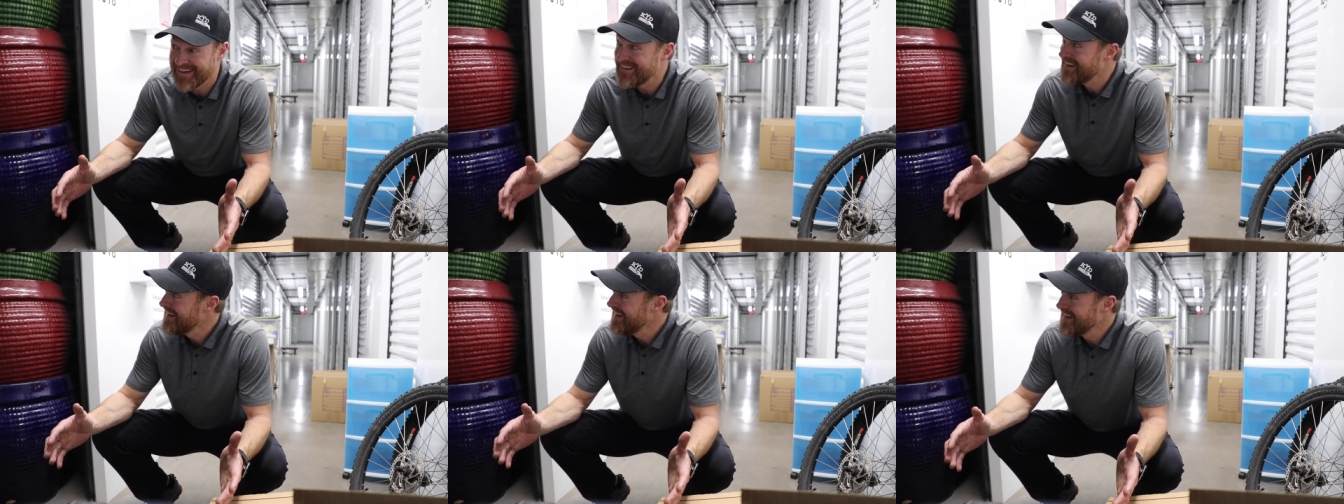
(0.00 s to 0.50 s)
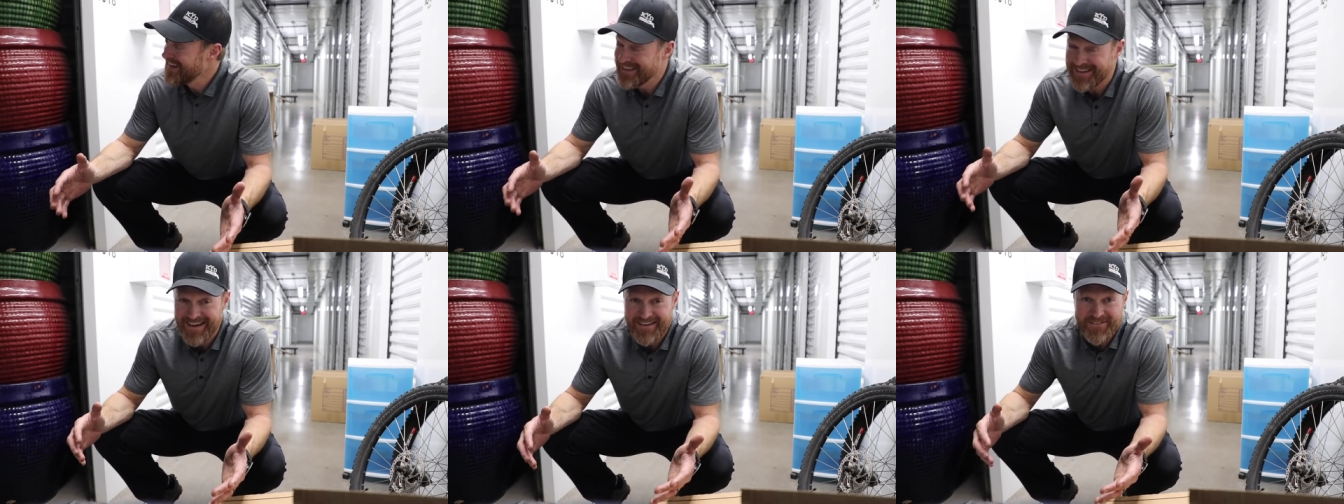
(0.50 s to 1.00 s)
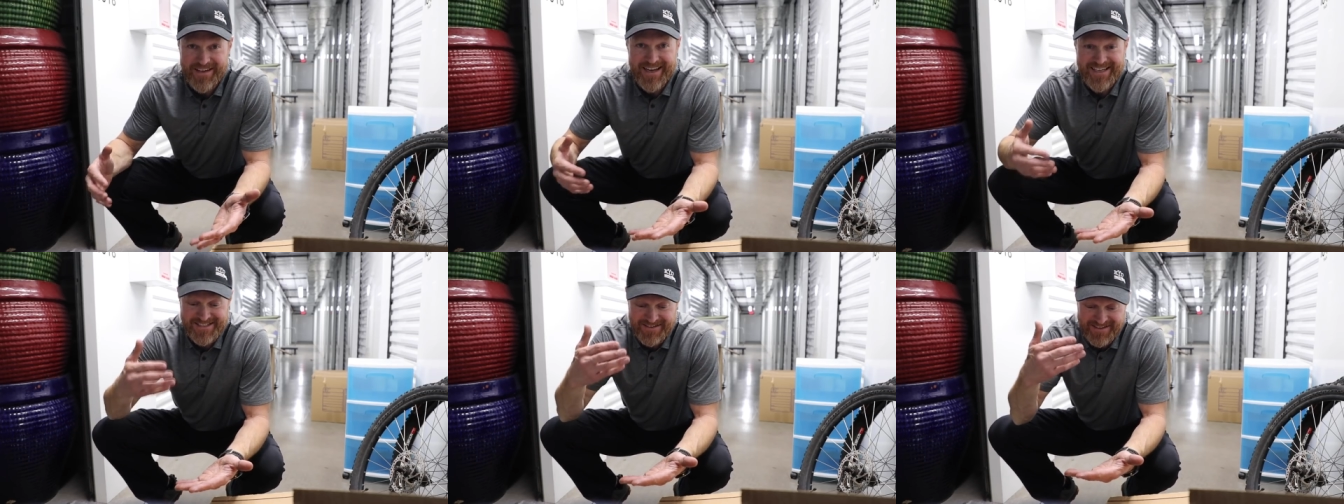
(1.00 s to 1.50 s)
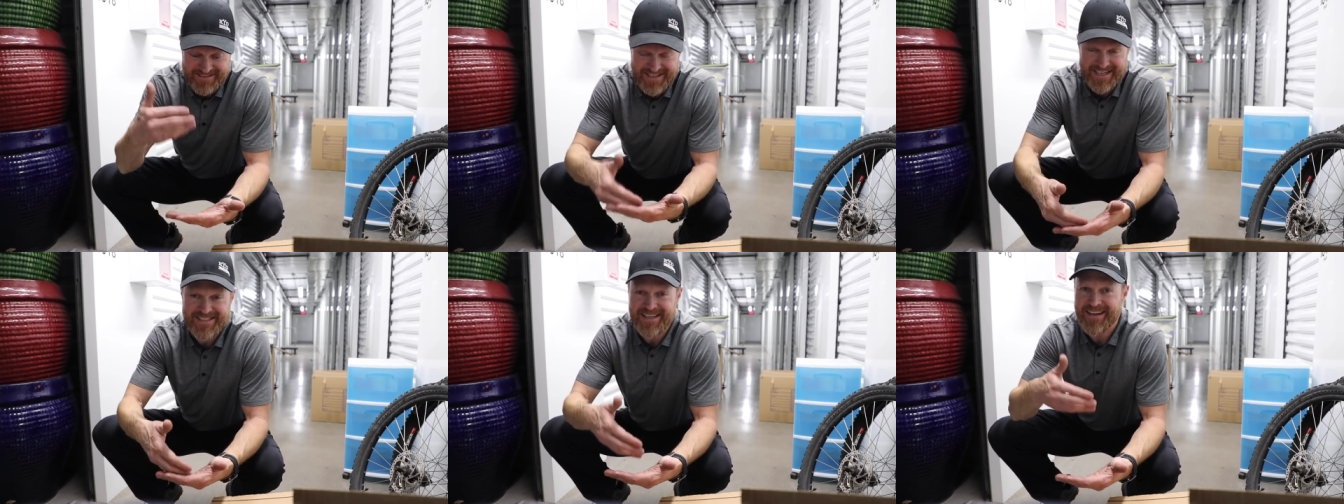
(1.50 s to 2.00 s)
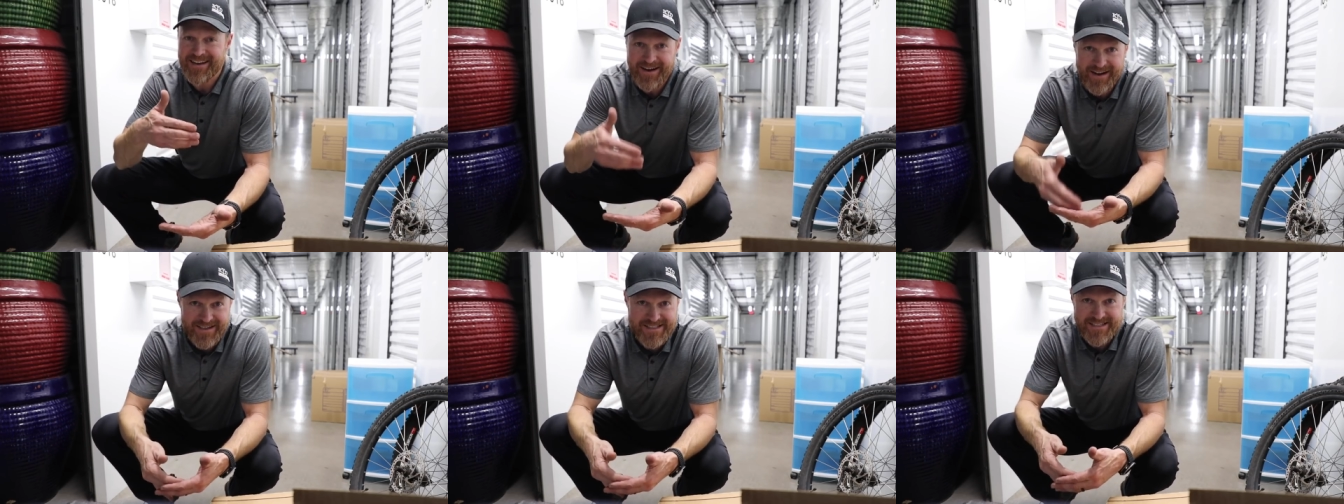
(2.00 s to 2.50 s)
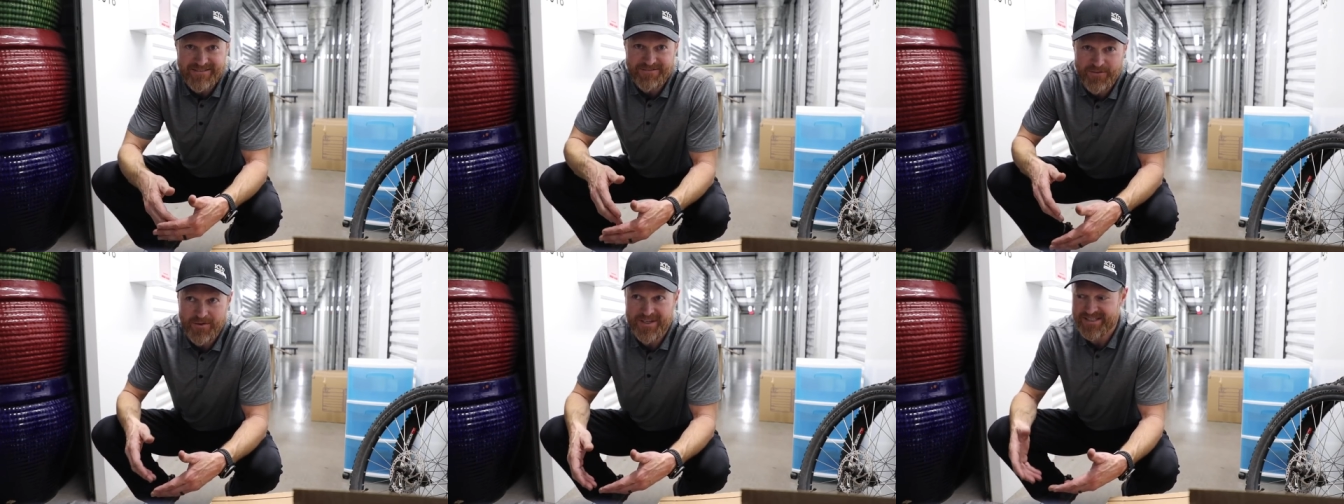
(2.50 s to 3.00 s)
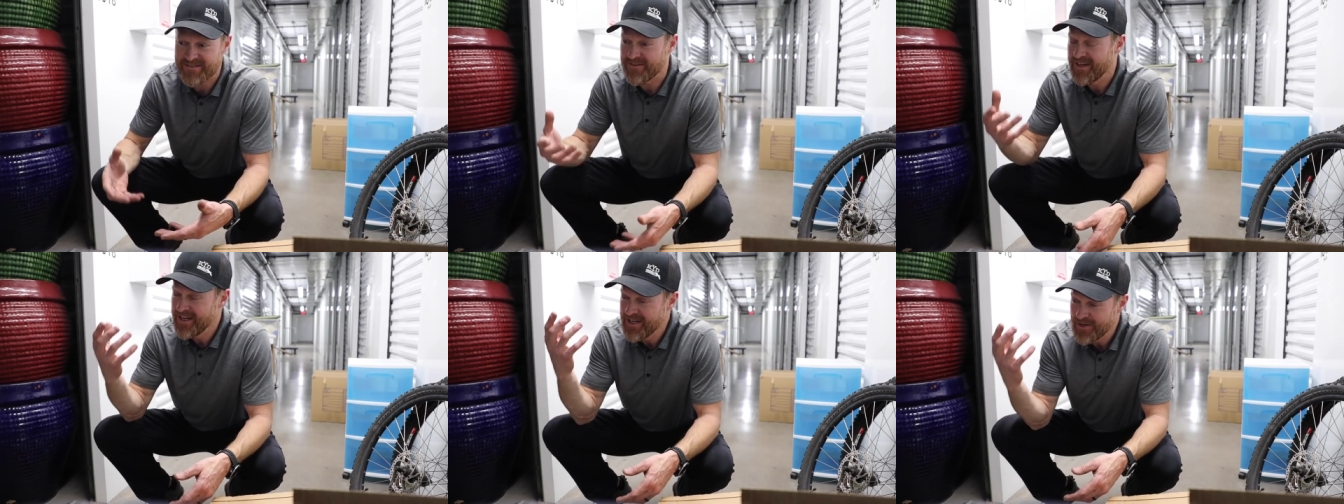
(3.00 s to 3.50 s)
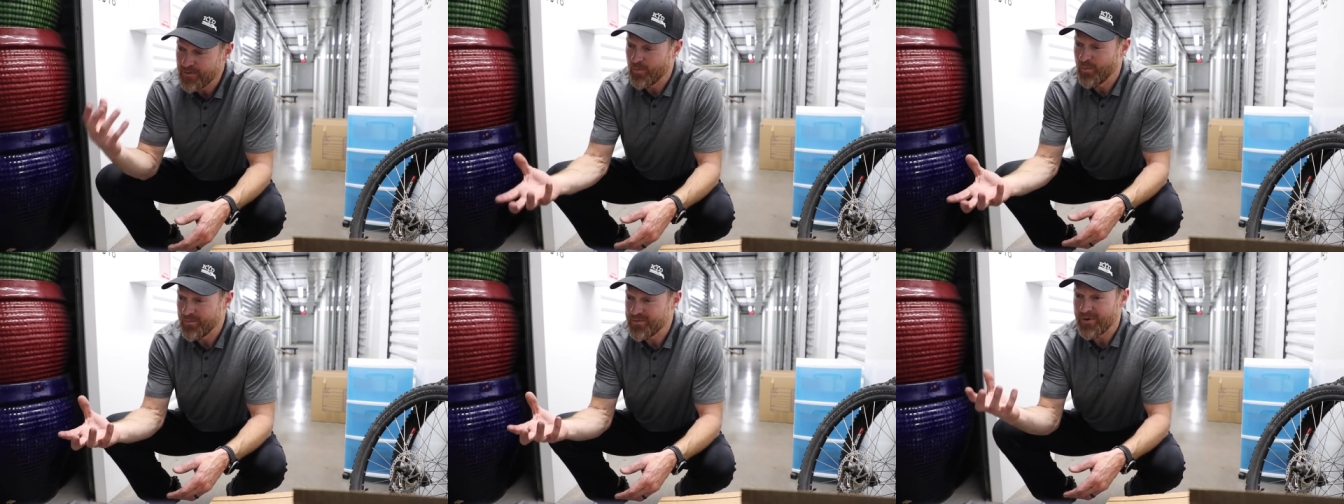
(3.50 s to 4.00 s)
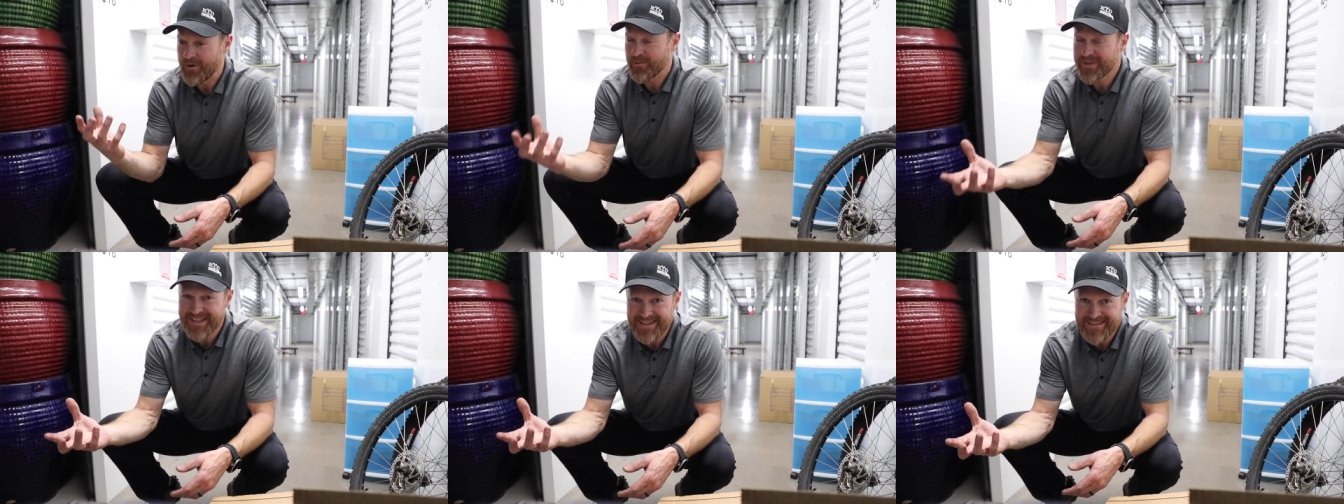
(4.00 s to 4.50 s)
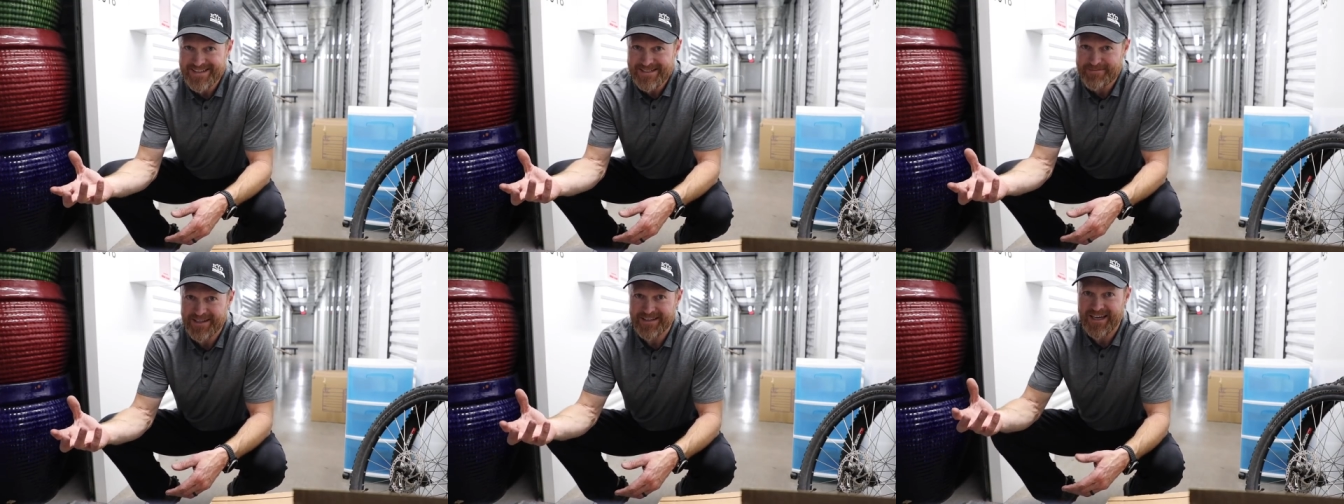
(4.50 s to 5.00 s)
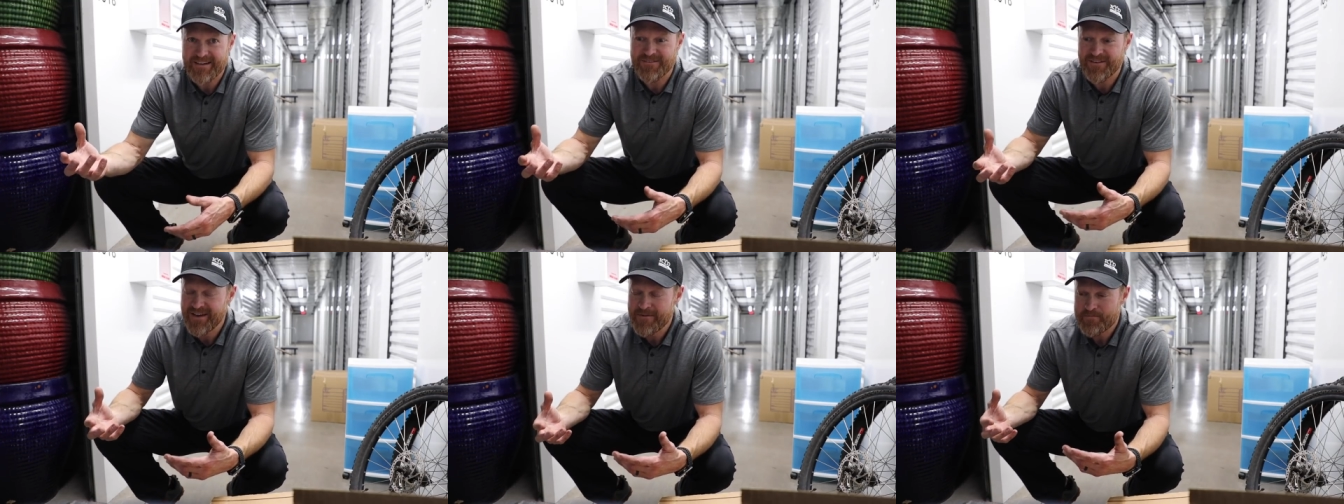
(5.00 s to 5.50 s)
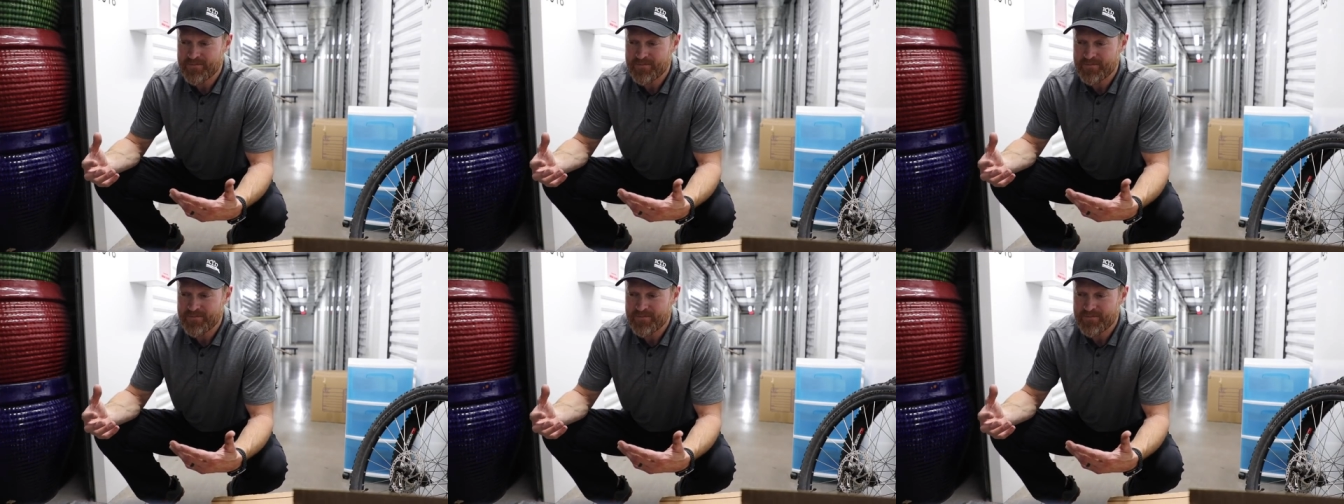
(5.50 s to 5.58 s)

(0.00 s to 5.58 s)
and you have, it has, it takes like constant focus of, do I really need this in my life?